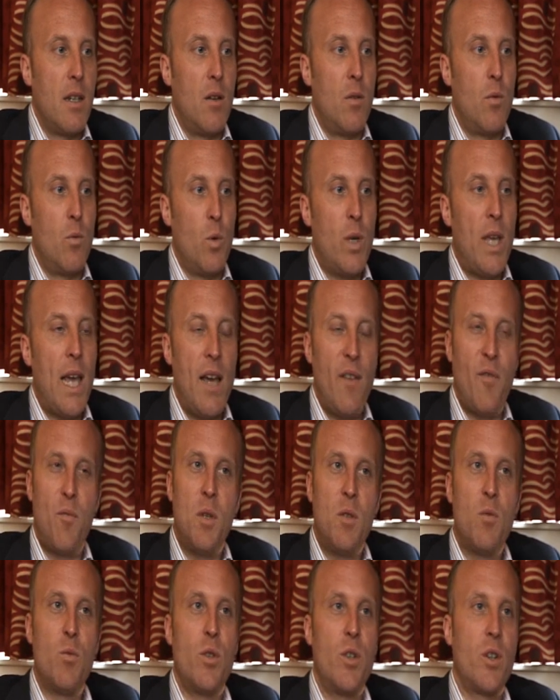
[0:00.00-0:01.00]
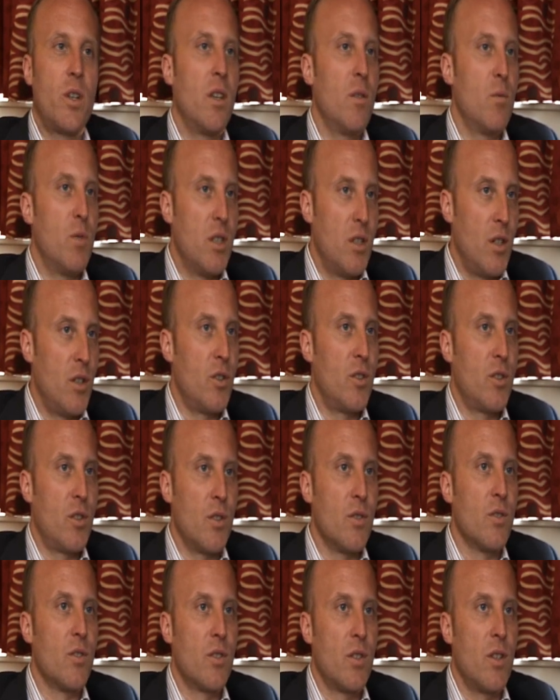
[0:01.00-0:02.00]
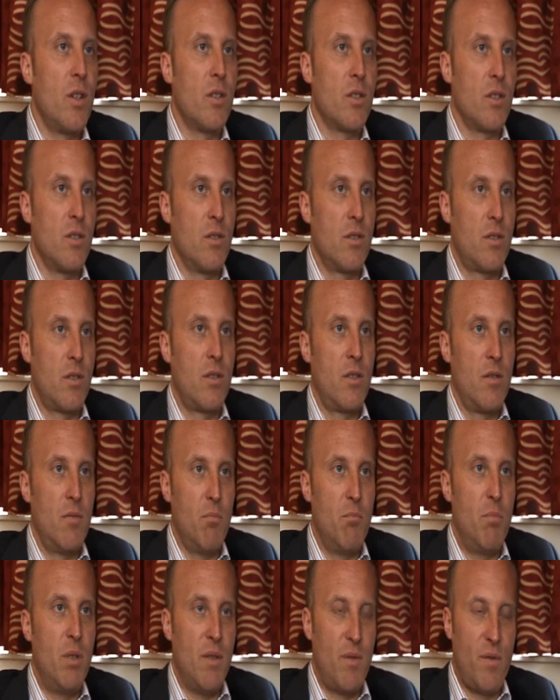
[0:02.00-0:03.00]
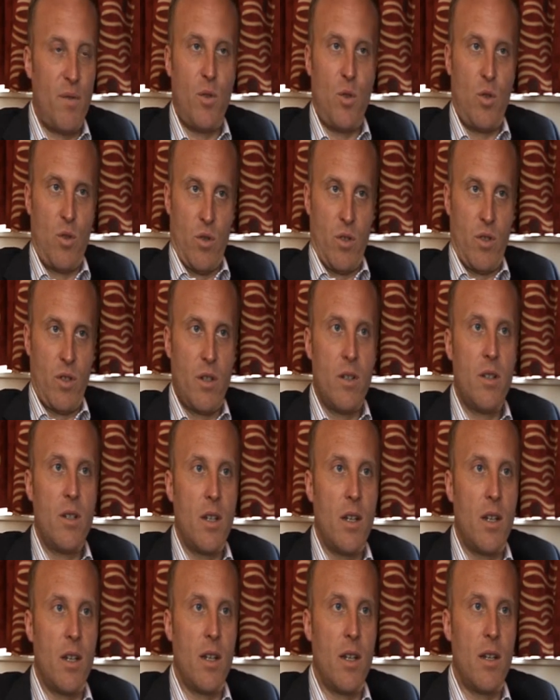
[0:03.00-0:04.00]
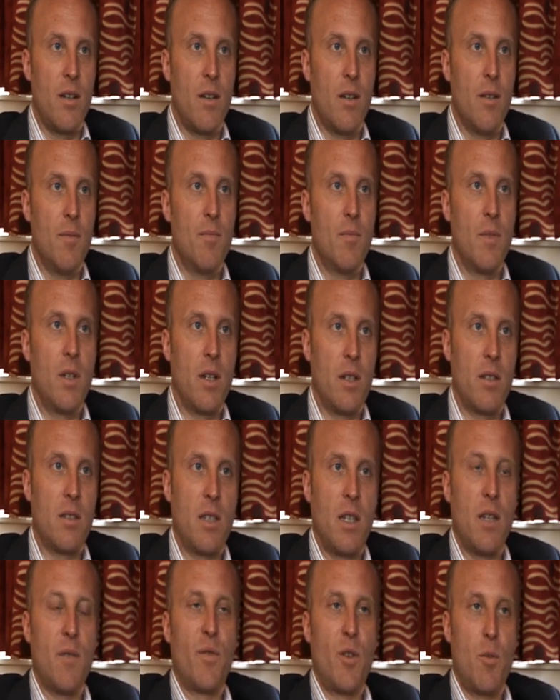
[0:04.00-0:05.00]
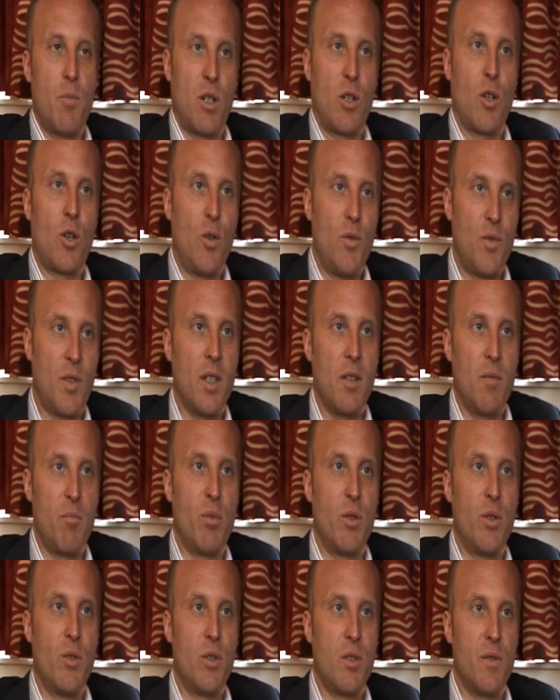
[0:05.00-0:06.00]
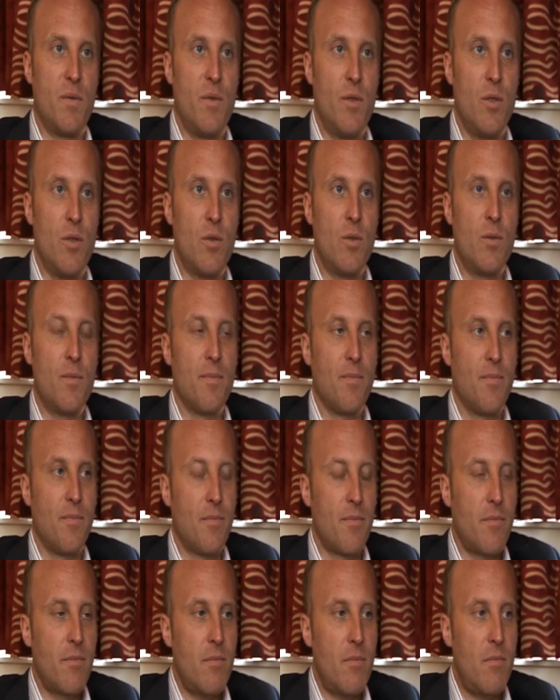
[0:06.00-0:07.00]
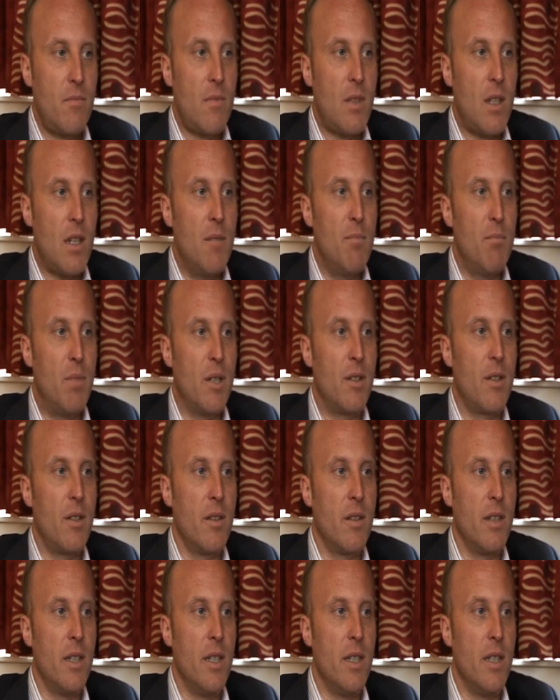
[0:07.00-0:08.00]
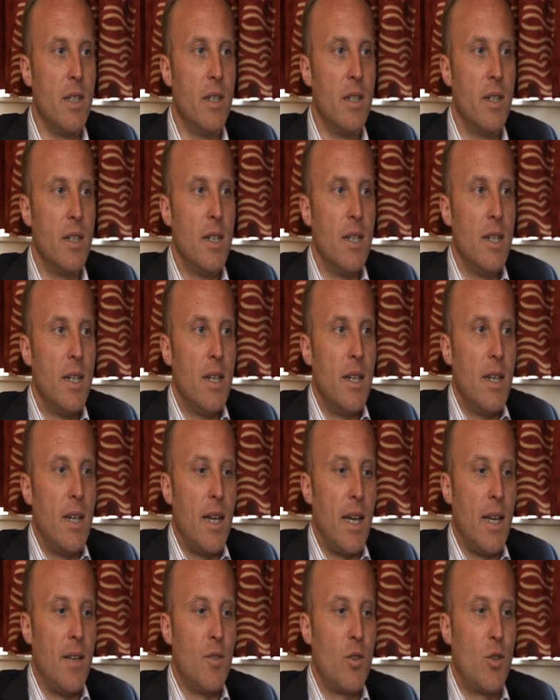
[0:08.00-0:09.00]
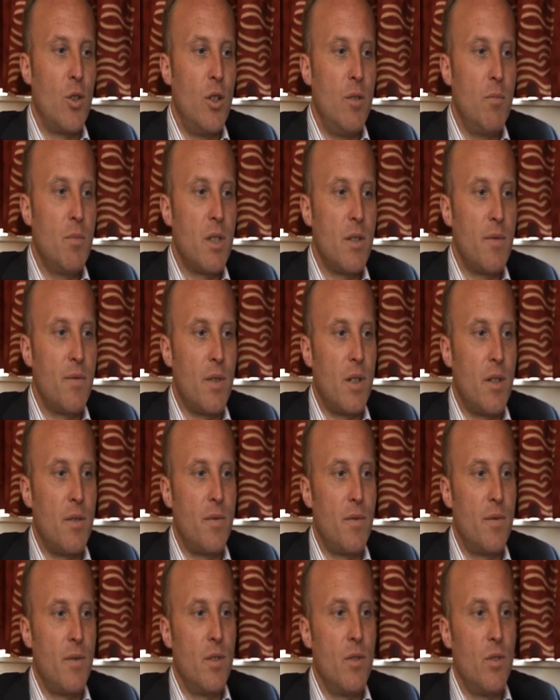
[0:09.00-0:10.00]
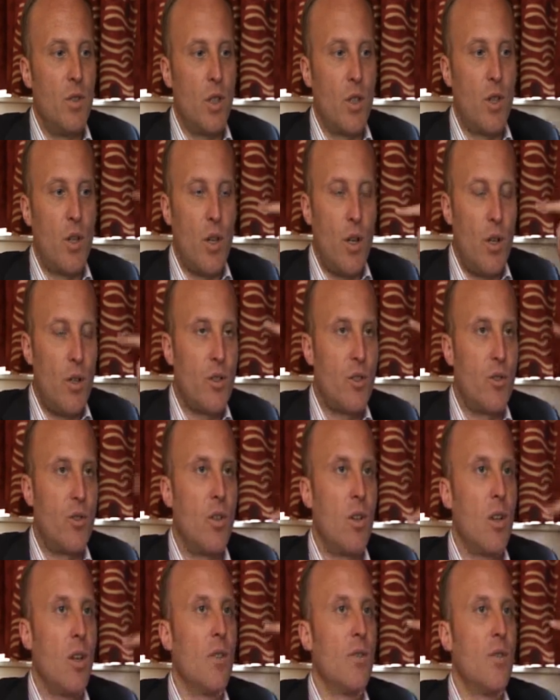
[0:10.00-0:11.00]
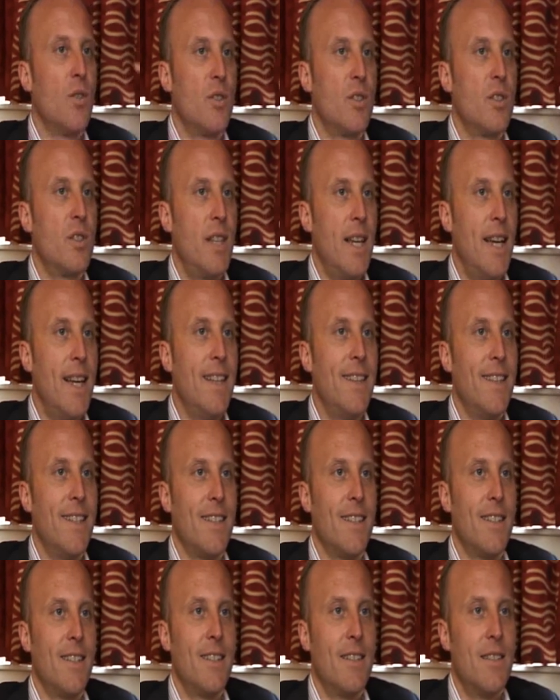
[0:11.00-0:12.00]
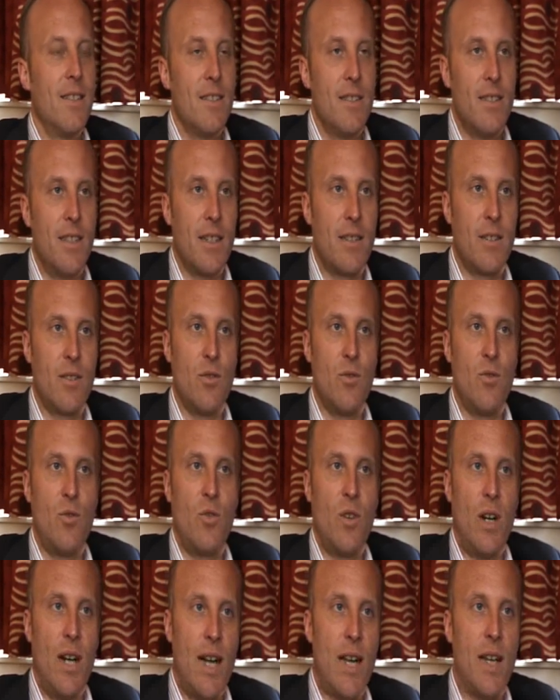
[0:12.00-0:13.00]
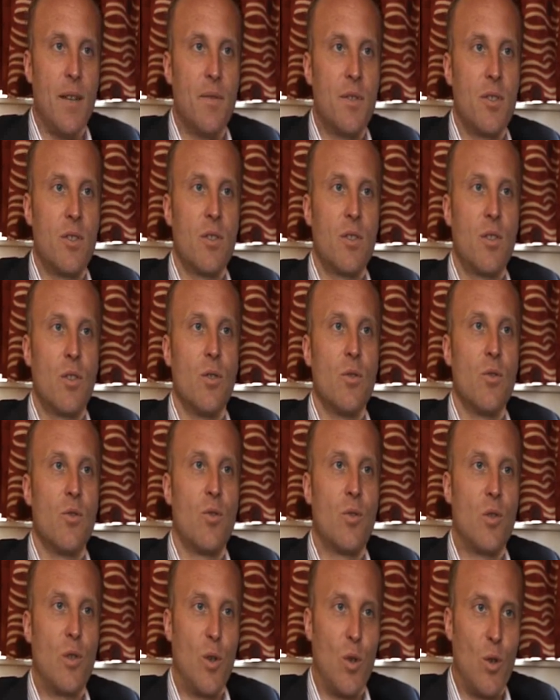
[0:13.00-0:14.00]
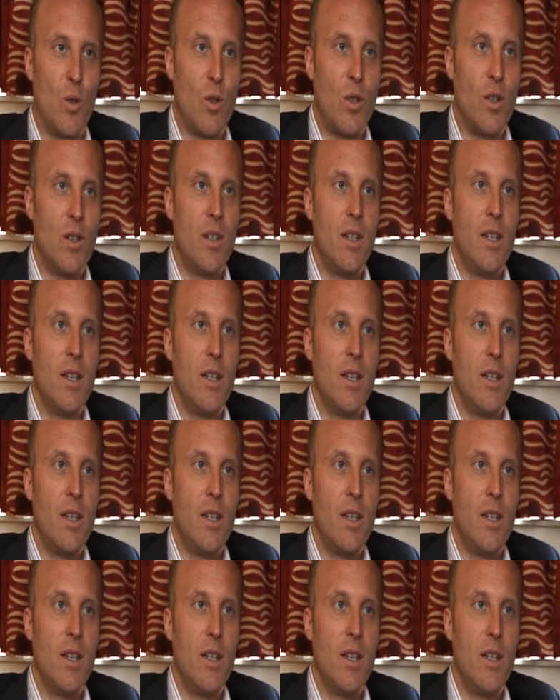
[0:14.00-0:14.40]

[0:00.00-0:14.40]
we have been working with other consultants before, let's say from a content point of view, but in terms of the cultural understanding that drives control